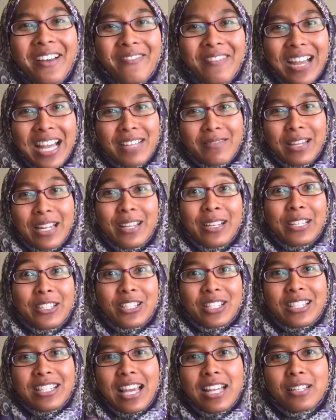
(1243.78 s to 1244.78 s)
my husband, he
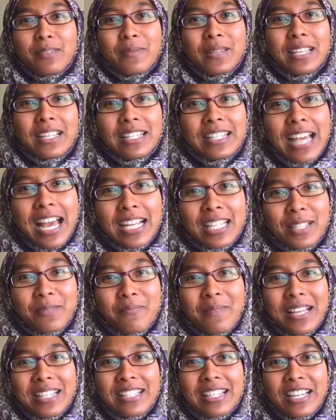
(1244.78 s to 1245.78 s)
just sent me a text
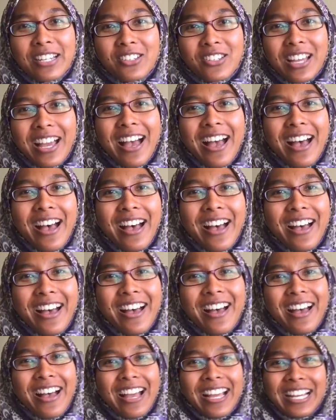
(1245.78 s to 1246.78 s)
message.
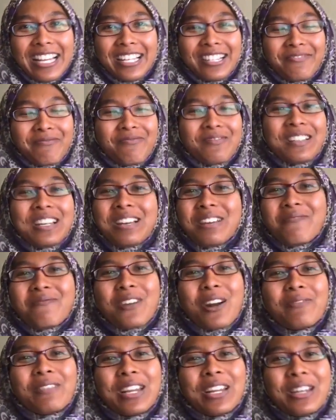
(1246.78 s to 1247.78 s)
He
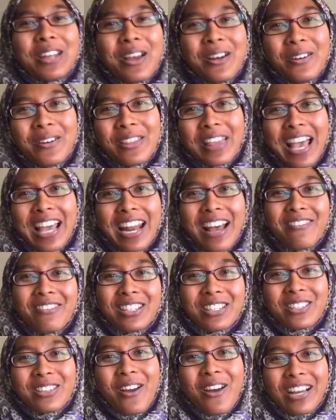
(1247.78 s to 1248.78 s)
probably knew that
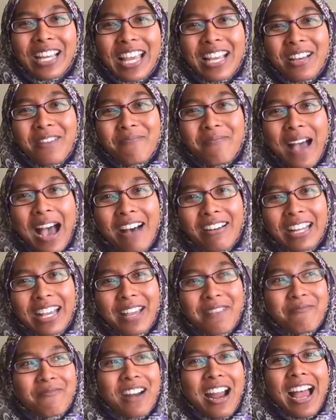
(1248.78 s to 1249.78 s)
I was talking about
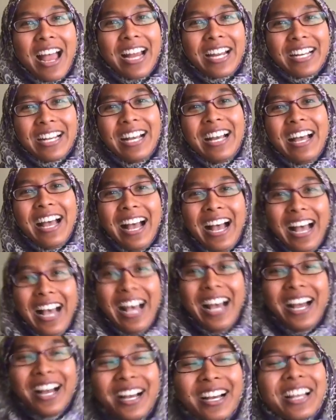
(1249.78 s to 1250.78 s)
him, right?
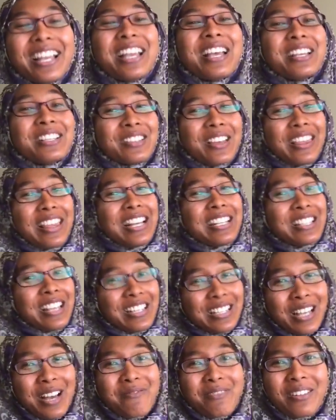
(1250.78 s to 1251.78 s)
So these
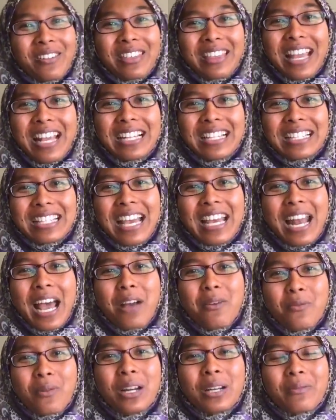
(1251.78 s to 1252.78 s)
are some of the things that
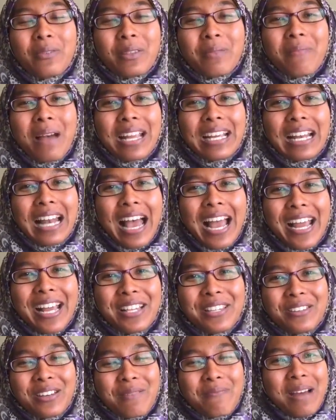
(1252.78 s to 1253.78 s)
I work with my
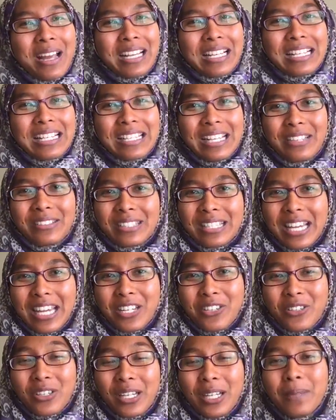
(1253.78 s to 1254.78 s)
clients during my
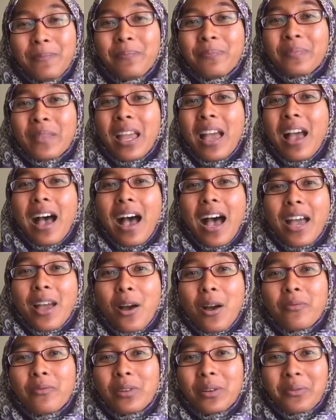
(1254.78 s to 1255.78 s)
consultation. I
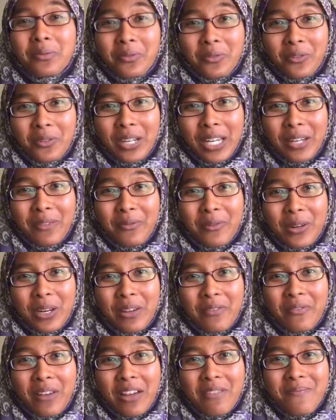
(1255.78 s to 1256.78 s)
offer a free
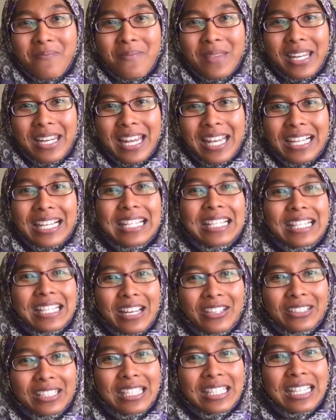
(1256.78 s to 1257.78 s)
45-minute
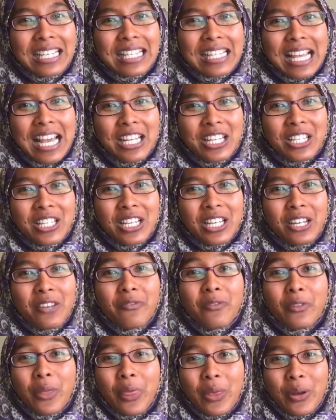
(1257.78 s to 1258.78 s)
consultancy
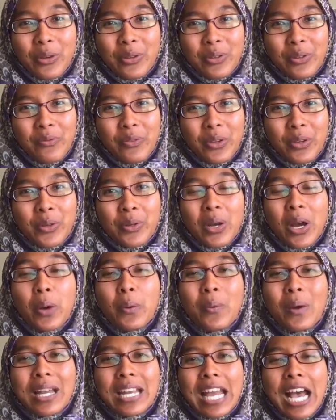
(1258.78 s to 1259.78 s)
session for those of you who are
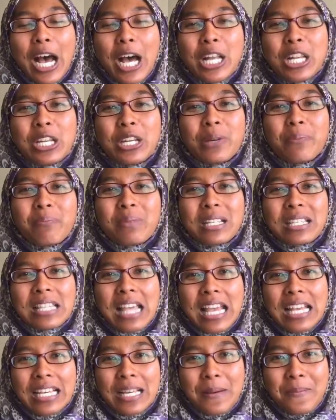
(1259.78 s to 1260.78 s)

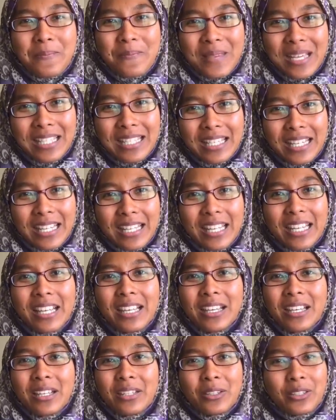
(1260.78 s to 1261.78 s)
100% committed
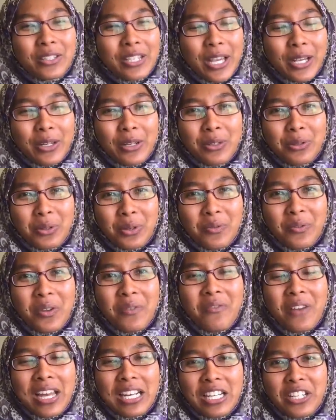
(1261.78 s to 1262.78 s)
to take control of
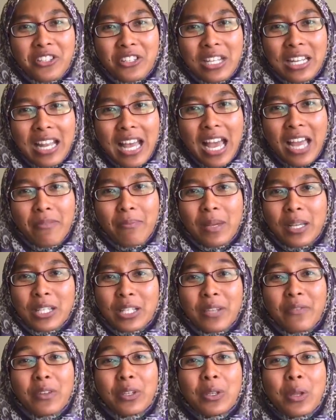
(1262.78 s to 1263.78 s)
your financial life,
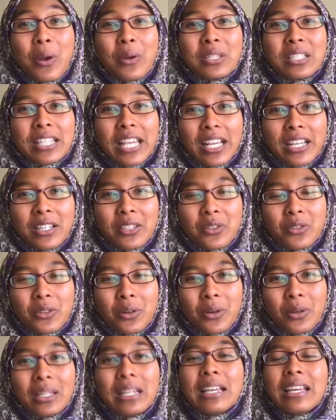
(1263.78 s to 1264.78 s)
because if you don't take
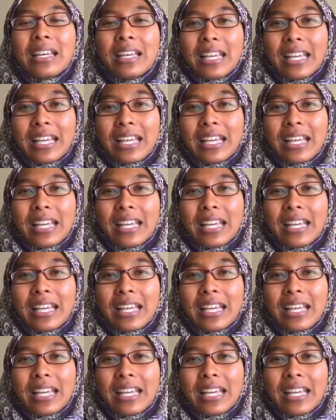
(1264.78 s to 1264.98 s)
control,